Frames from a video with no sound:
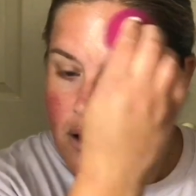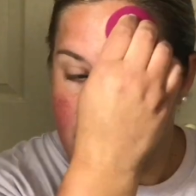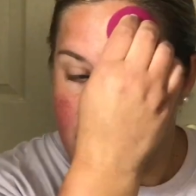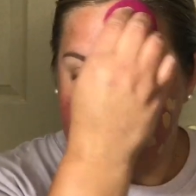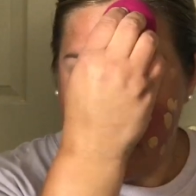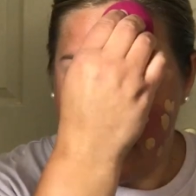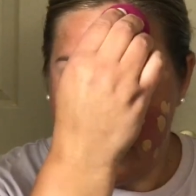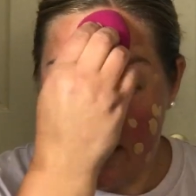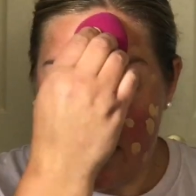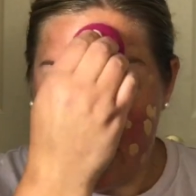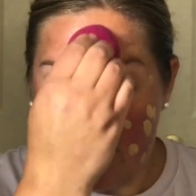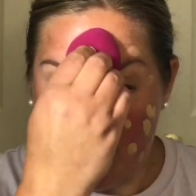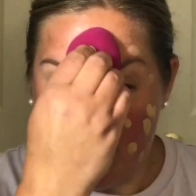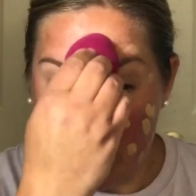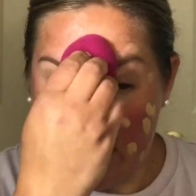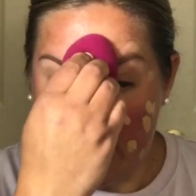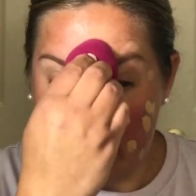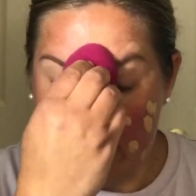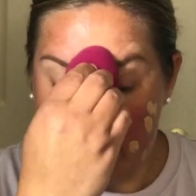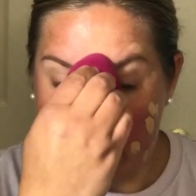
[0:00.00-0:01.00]
and let's
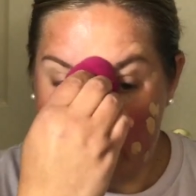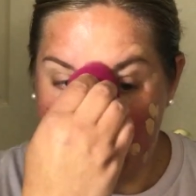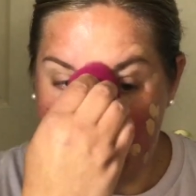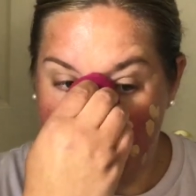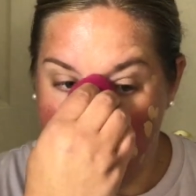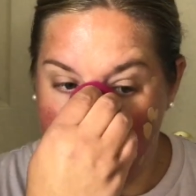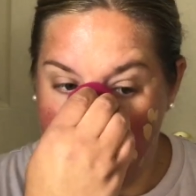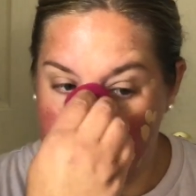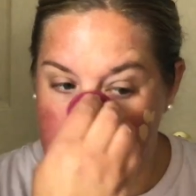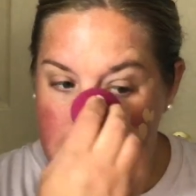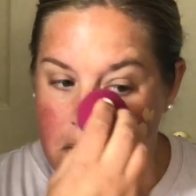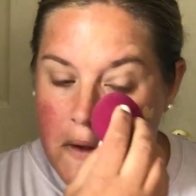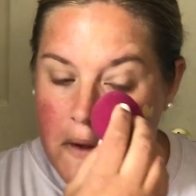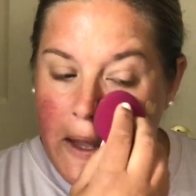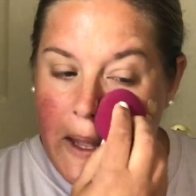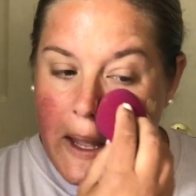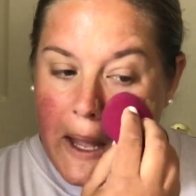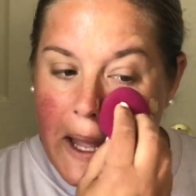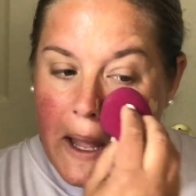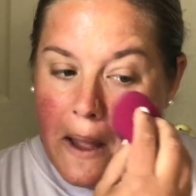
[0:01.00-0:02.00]
blend this out and
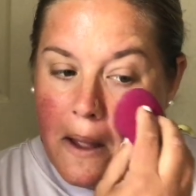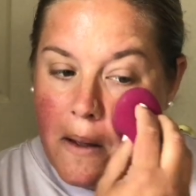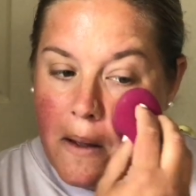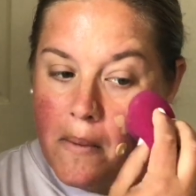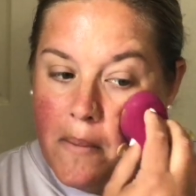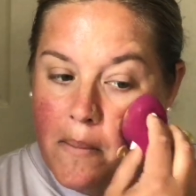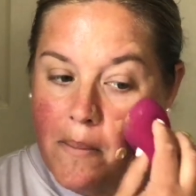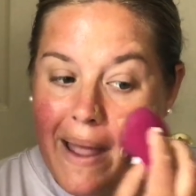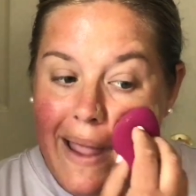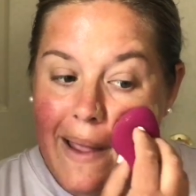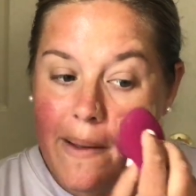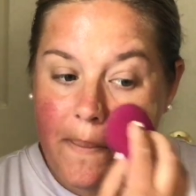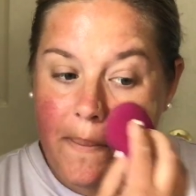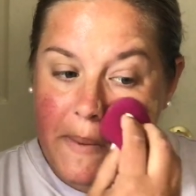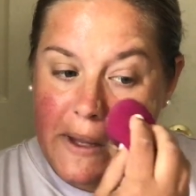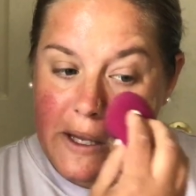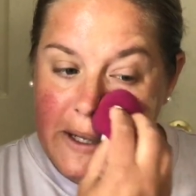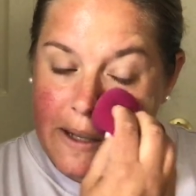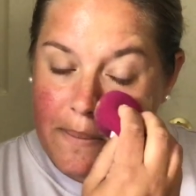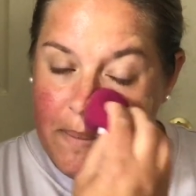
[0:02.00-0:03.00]
see. My
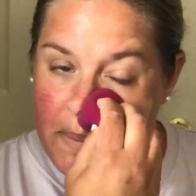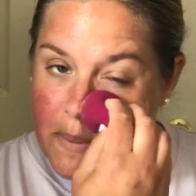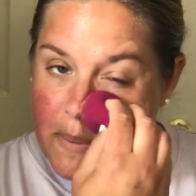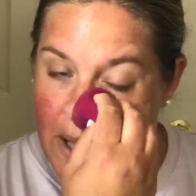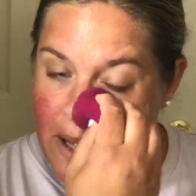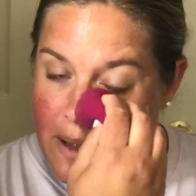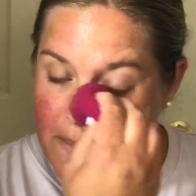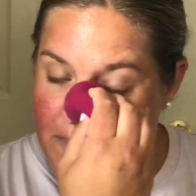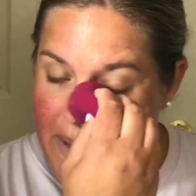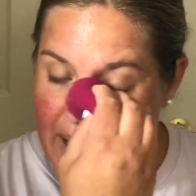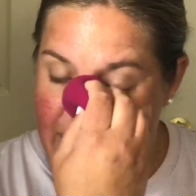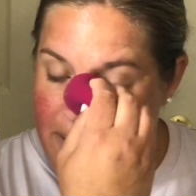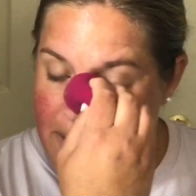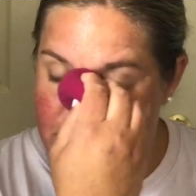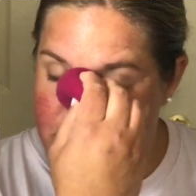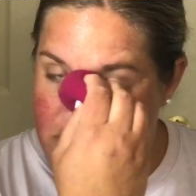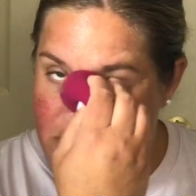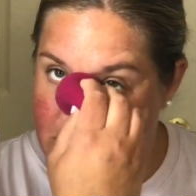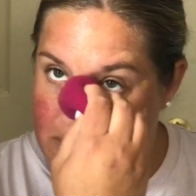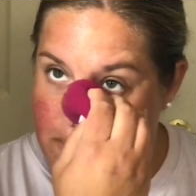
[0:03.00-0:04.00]
beauty
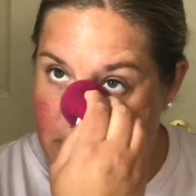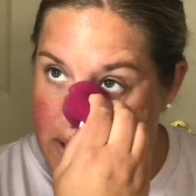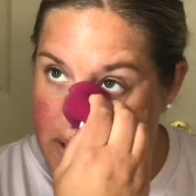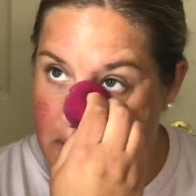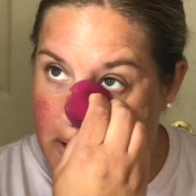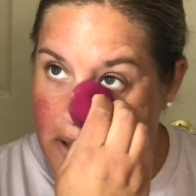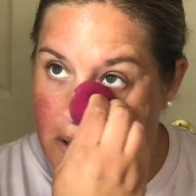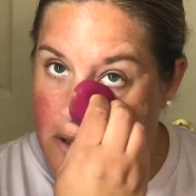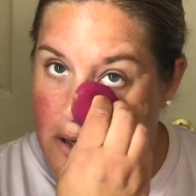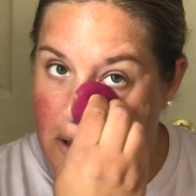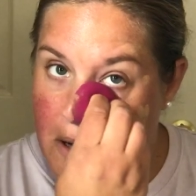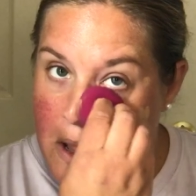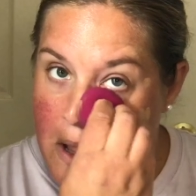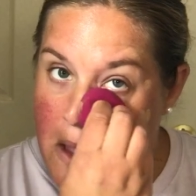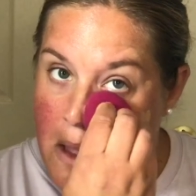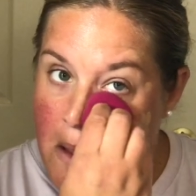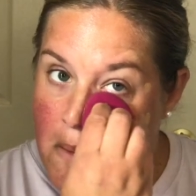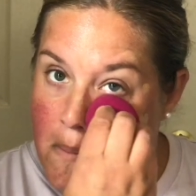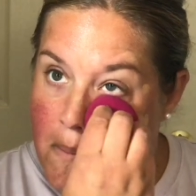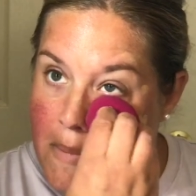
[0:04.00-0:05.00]
blender,
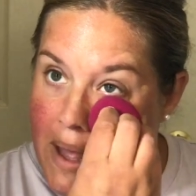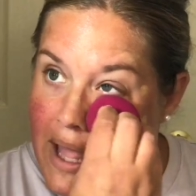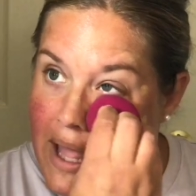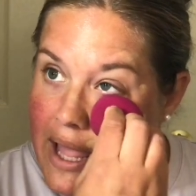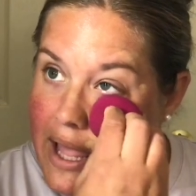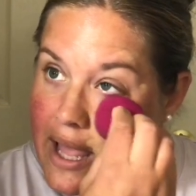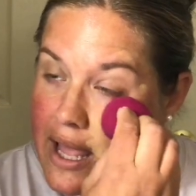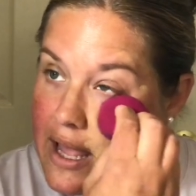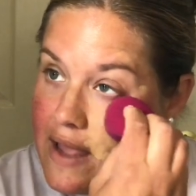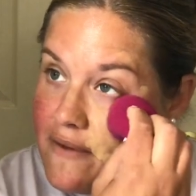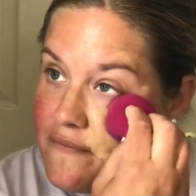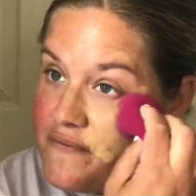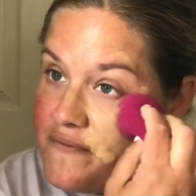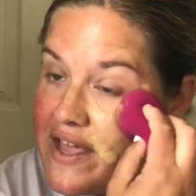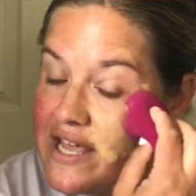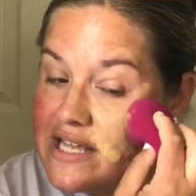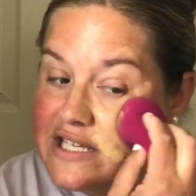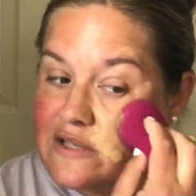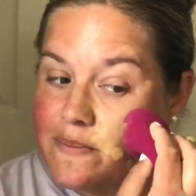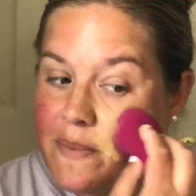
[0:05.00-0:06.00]
my
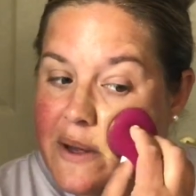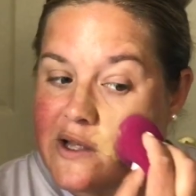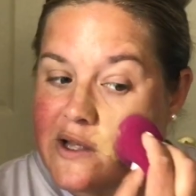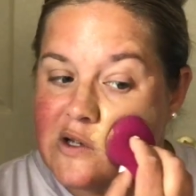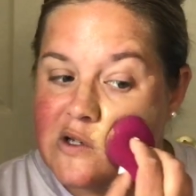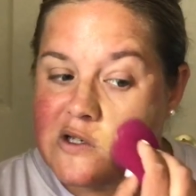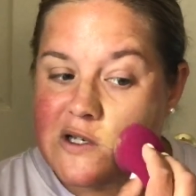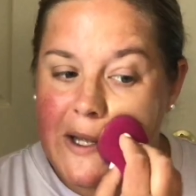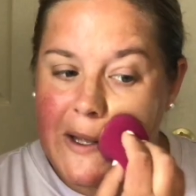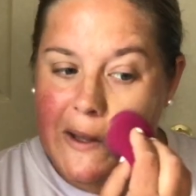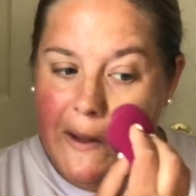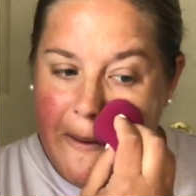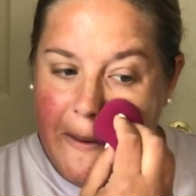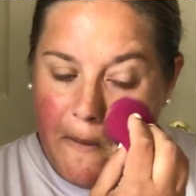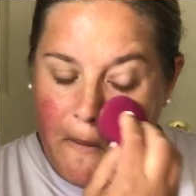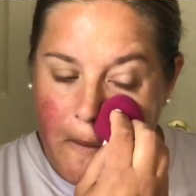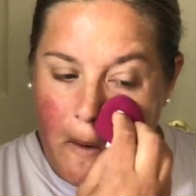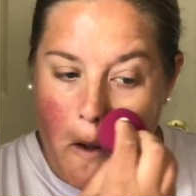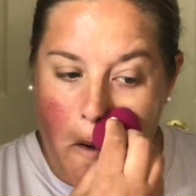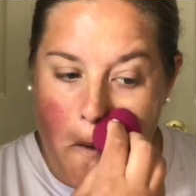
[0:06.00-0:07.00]
face sponge
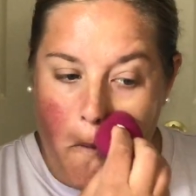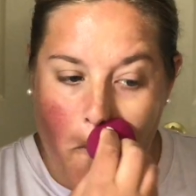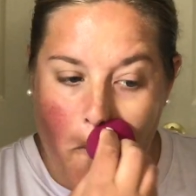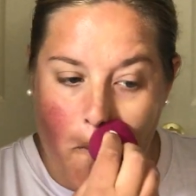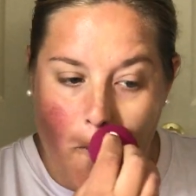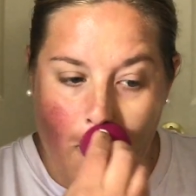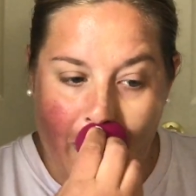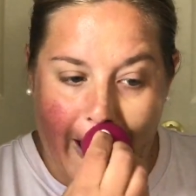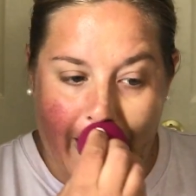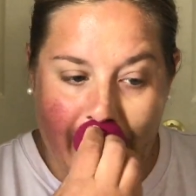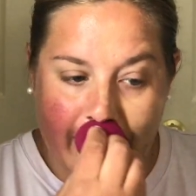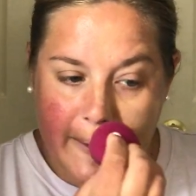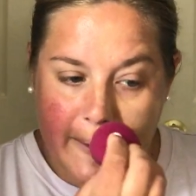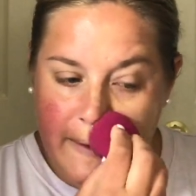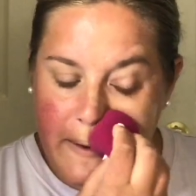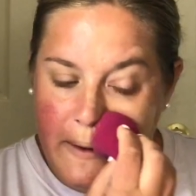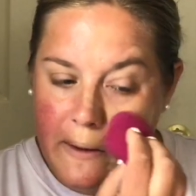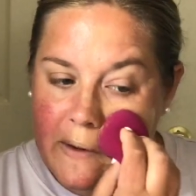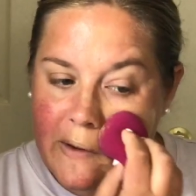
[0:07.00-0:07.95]
is wet.